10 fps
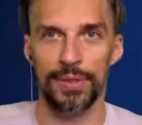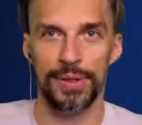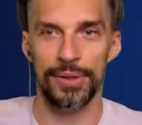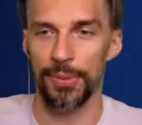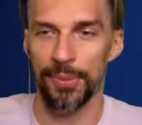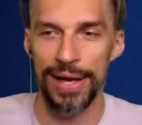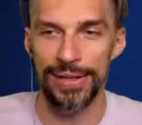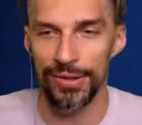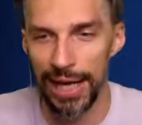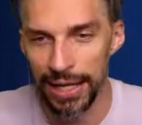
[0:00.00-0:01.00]

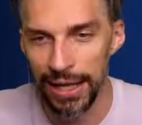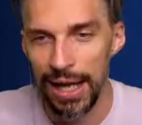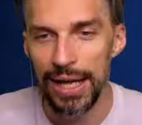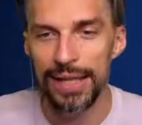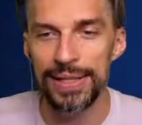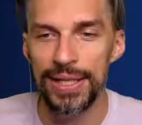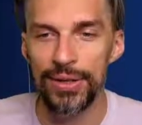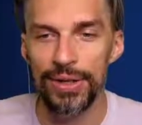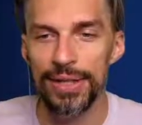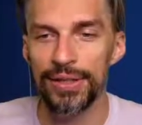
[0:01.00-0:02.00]
Surprising, right?
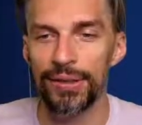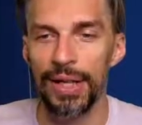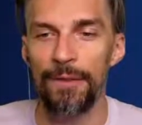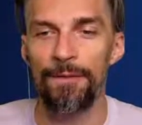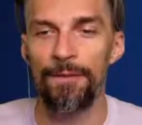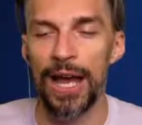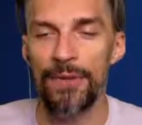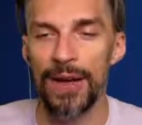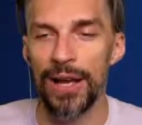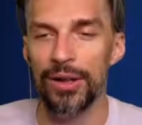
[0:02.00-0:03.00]
Series 3,
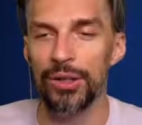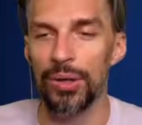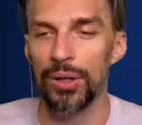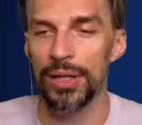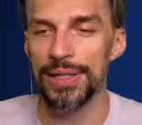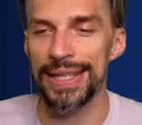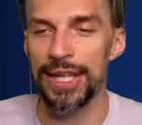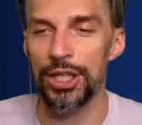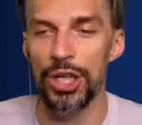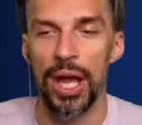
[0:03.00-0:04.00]
$500
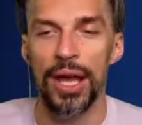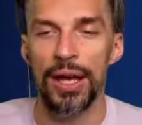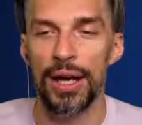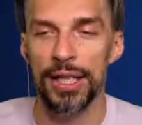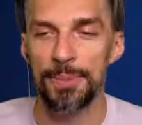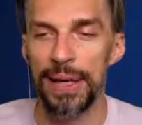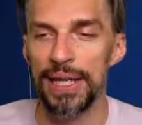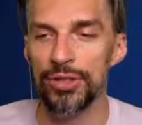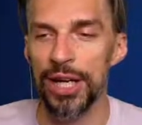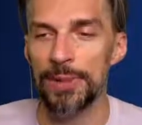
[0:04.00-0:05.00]
each.
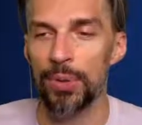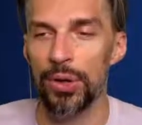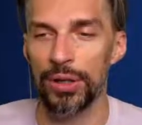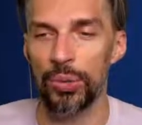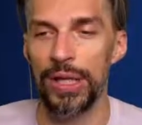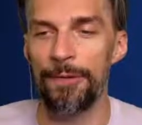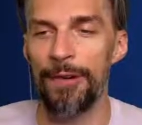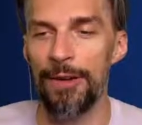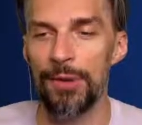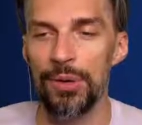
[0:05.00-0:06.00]
Space transport,
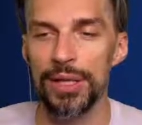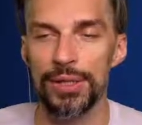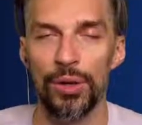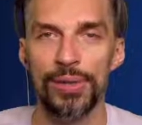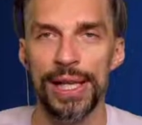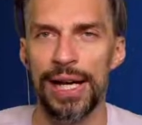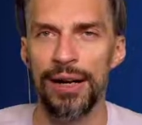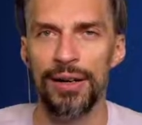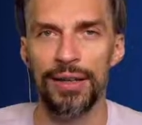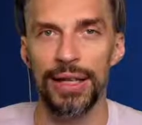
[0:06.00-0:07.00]
25 units. Those
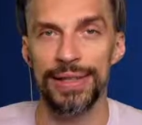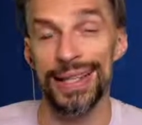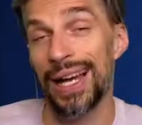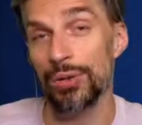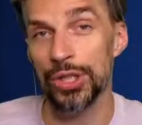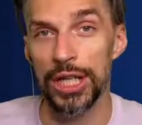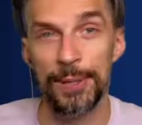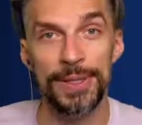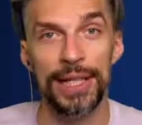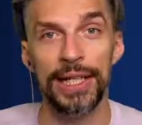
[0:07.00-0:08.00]
are the scout
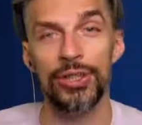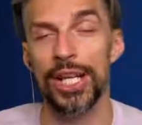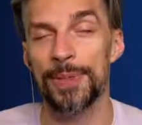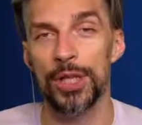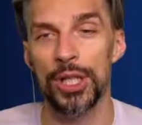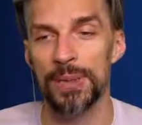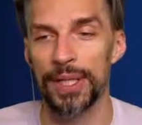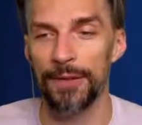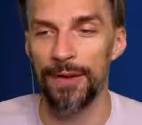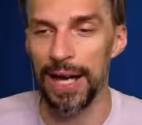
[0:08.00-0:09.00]
ships, the transport ships,
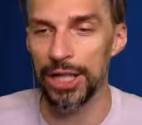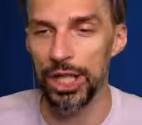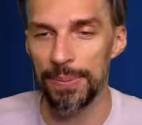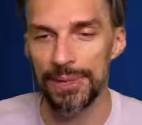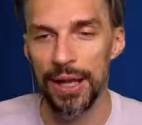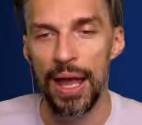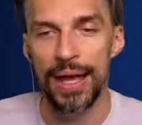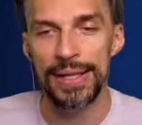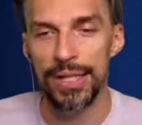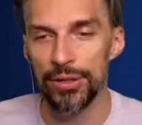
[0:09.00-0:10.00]
and the fighting ships.
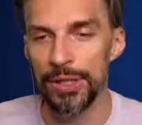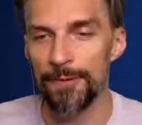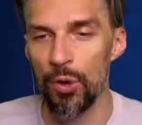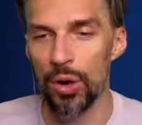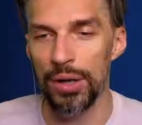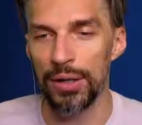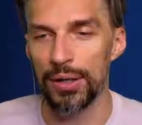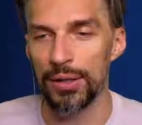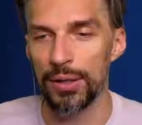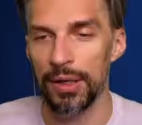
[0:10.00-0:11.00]
Series 4,
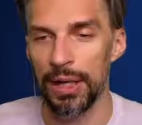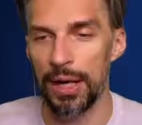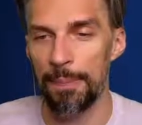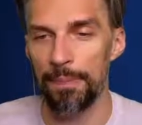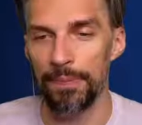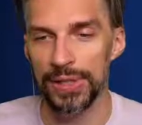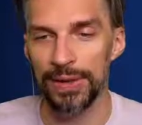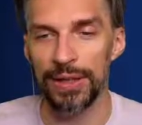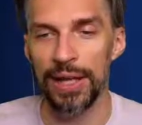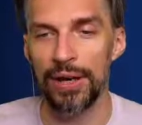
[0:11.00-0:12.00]

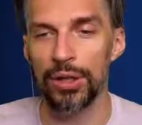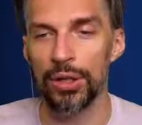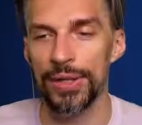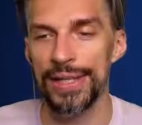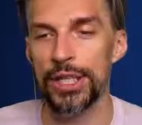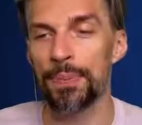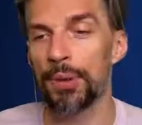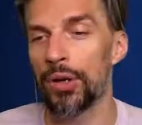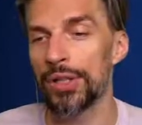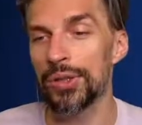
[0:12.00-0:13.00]
$700 each.
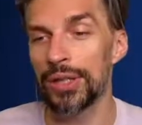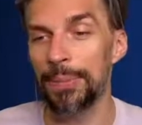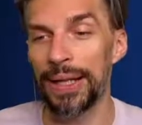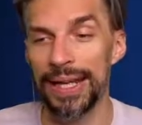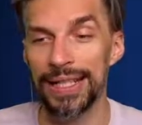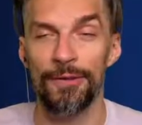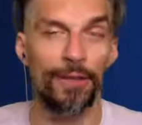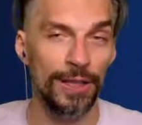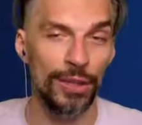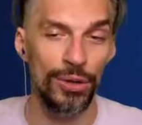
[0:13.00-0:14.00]
Plots on the planets,
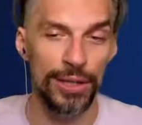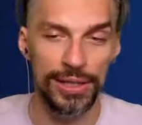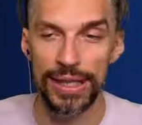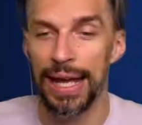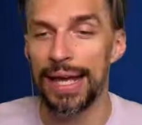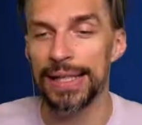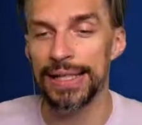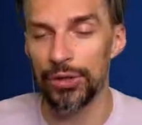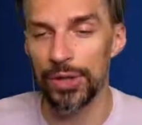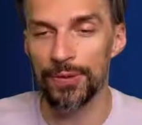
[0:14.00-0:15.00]
15 units.
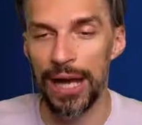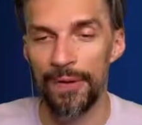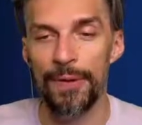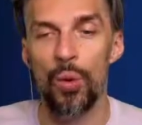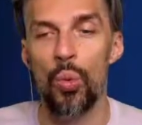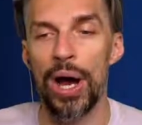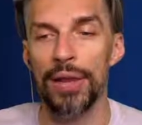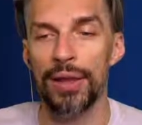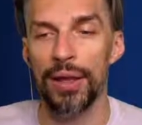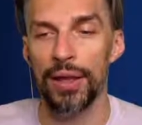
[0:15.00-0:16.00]
Series 5,
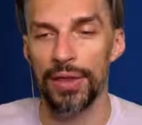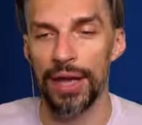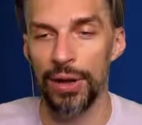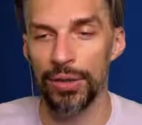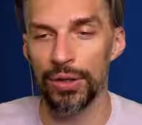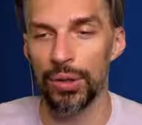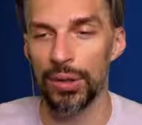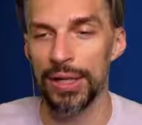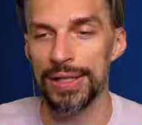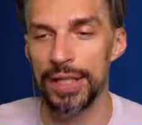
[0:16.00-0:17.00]

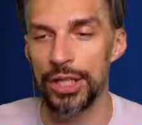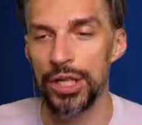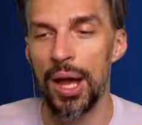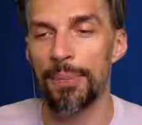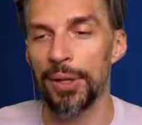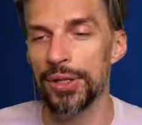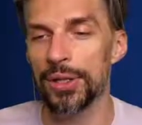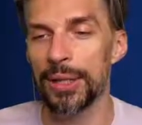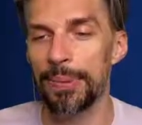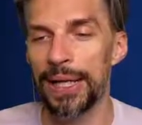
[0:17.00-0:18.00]
$1,000 each. Plots
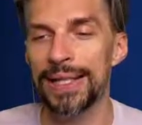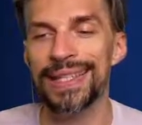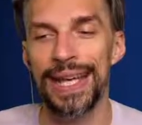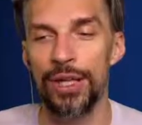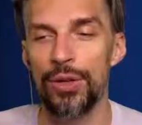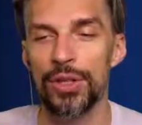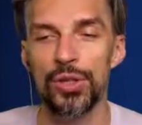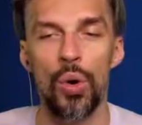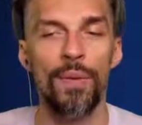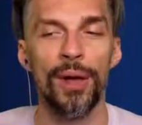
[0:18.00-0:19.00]
on the planets, 10 units.
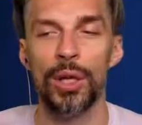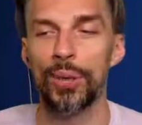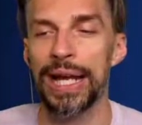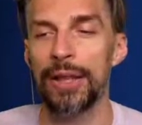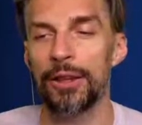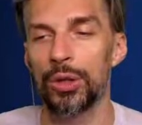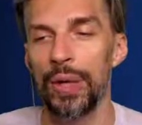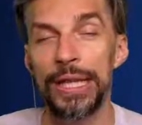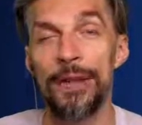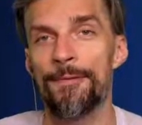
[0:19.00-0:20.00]
So overall, we got
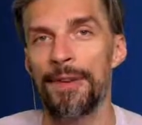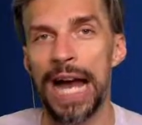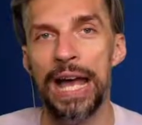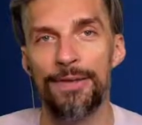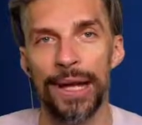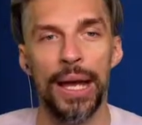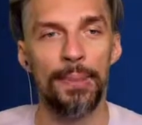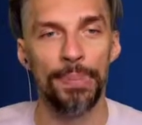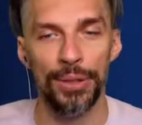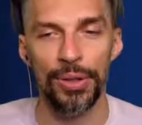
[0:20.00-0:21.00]
25
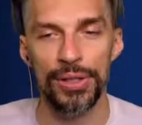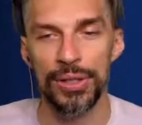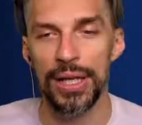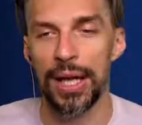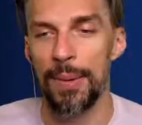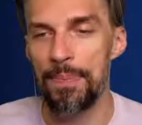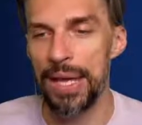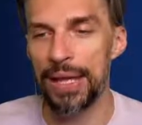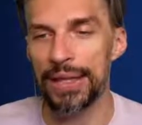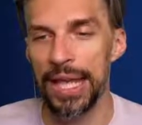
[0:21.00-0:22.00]
plots
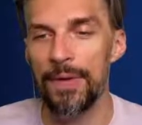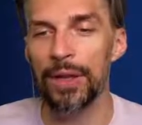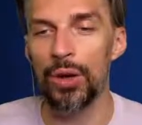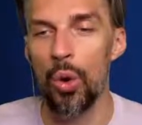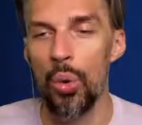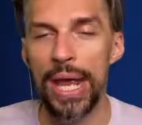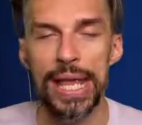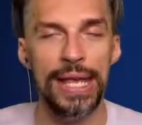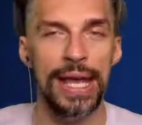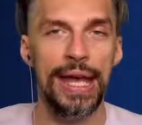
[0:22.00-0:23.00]
being given
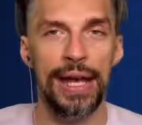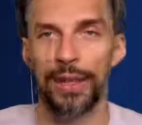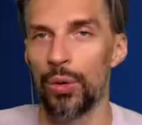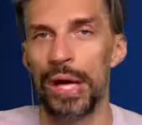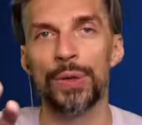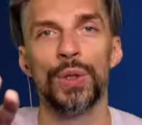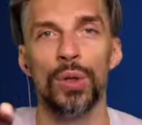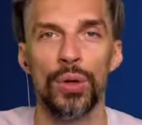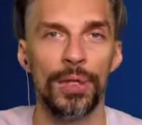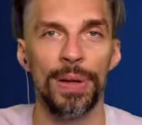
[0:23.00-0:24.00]
away, the ones we
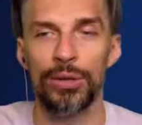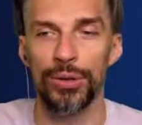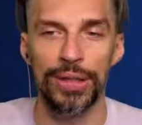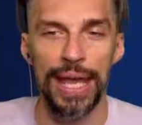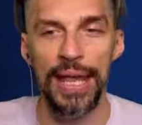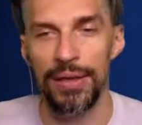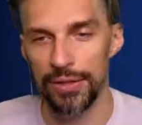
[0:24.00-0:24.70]
talked about today.